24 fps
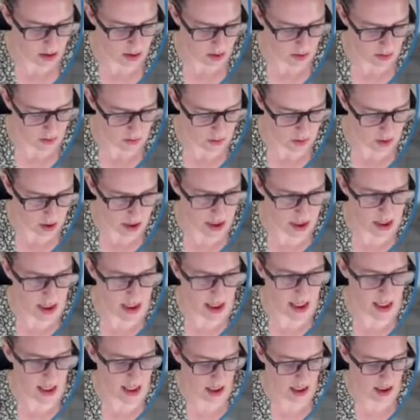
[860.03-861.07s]
Right,
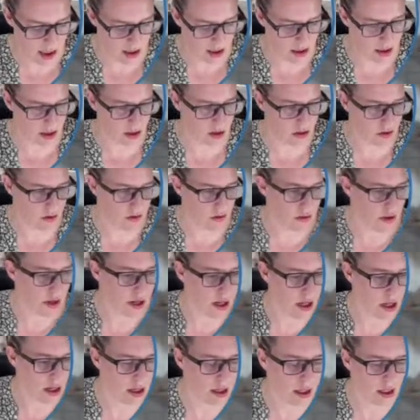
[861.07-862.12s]
let's
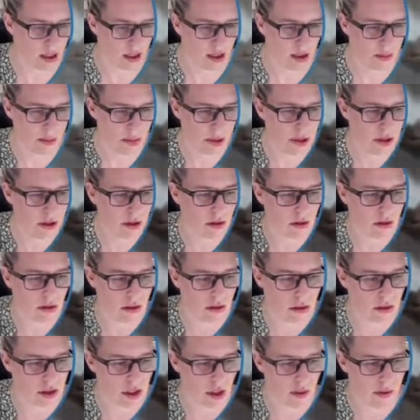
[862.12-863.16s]
grab.
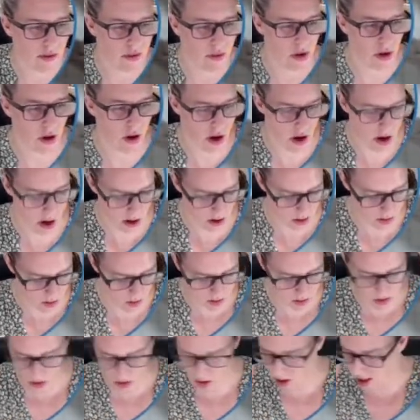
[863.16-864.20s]
So we've got
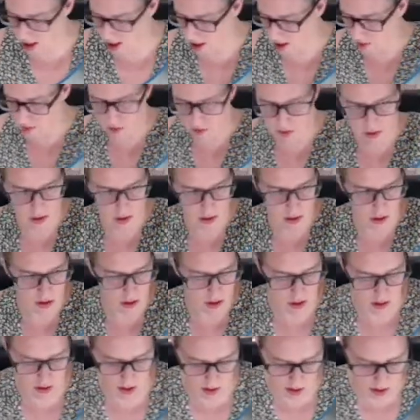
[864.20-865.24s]
Old Olive,
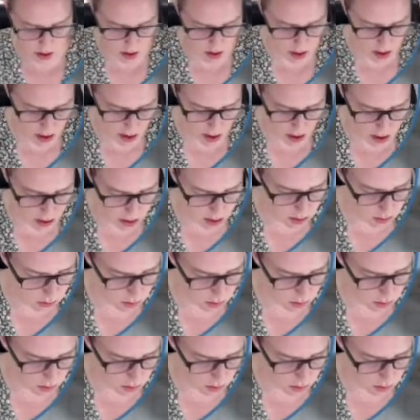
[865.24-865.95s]
and we're